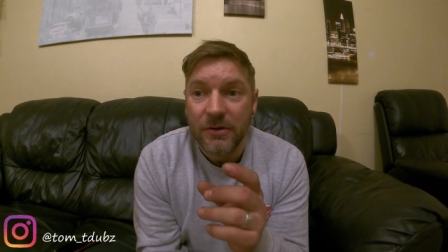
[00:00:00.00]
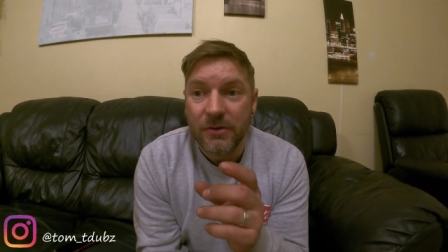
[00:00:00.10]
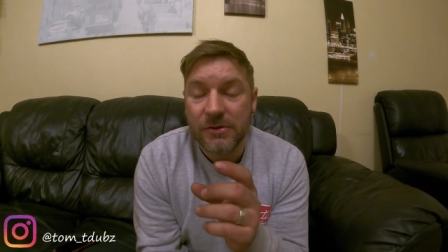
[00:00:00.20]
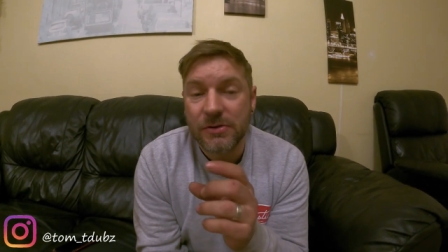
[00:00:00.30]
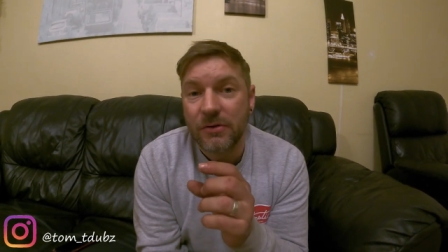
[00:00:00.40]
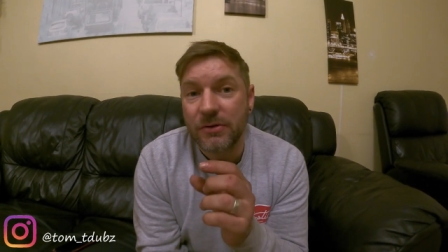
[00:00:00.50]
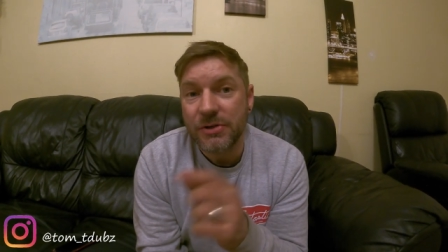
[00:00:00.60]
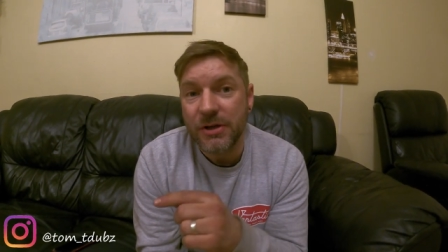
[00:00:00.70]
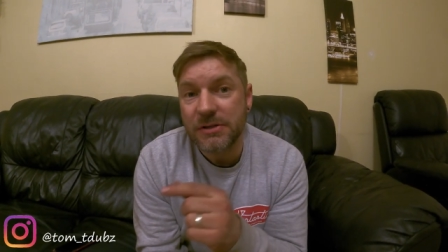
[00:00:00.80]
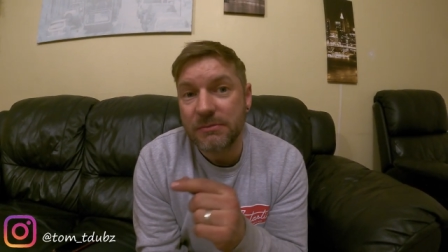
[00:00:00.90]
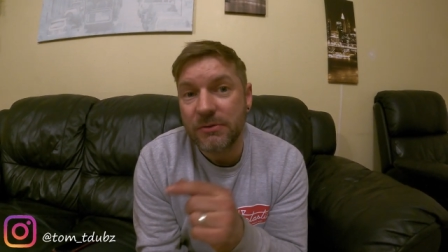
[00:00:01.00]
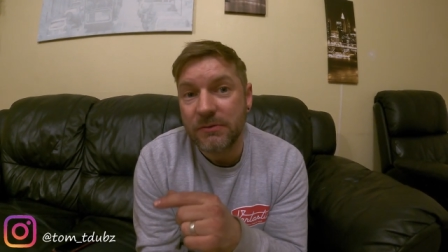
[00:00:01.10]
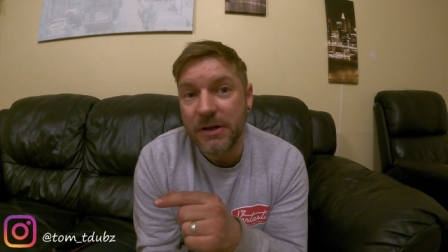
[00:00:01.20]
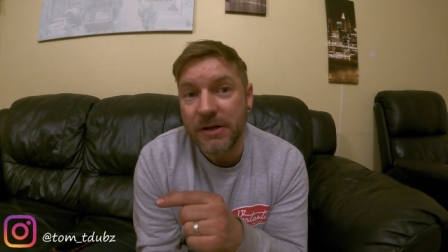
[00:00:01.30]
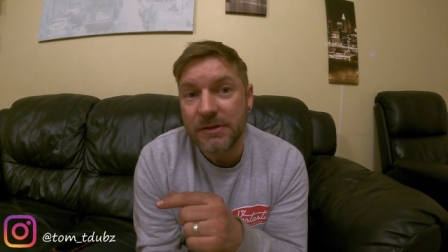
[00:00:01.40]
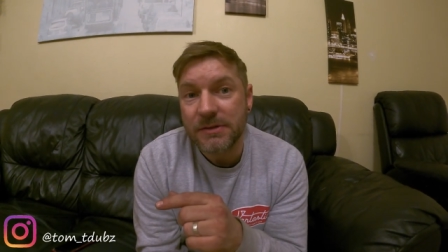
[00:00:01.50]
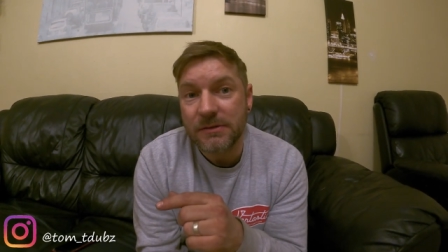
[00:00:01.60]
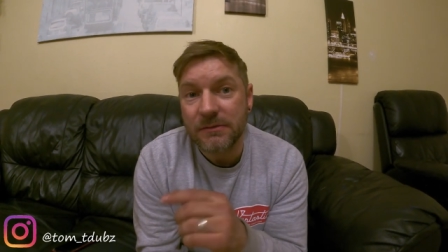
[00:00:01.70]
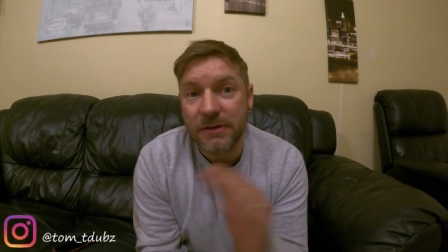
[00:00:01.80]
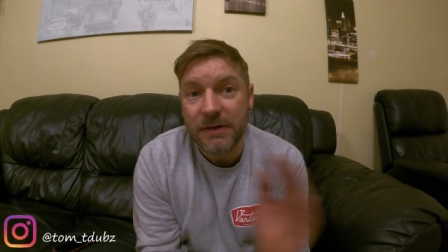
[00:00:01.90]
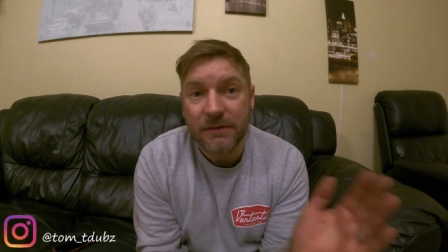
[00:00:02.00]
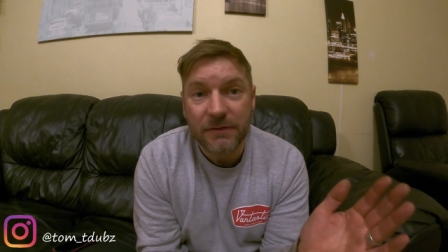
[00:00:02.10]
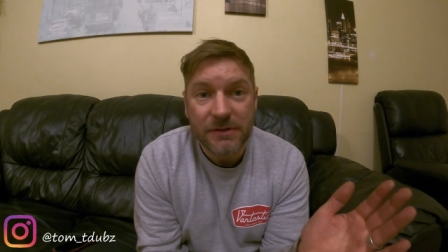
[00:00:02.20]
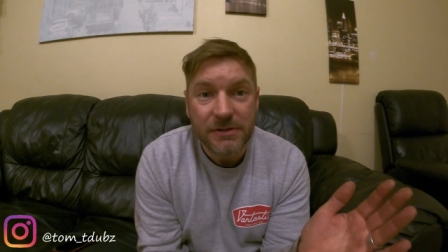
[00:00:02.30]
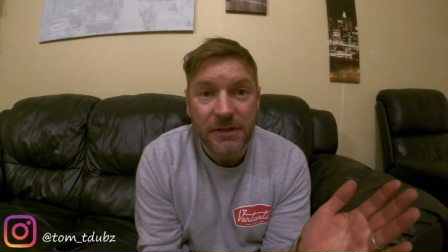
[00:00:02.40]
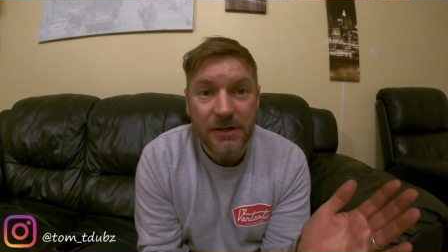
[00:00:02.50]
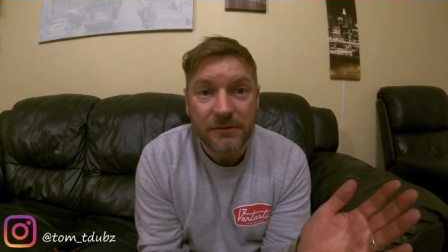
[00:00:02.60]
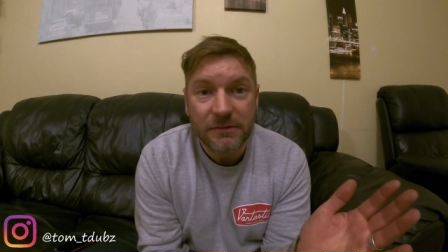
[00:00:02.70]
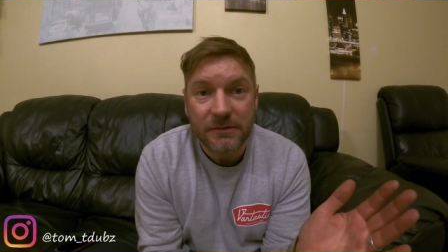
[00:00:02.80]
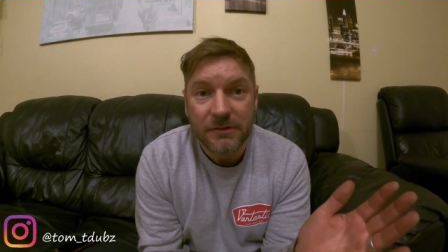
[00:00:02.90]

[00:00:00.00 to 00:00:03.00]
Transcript: that it's got adjustable rears. Leave the fronts alone,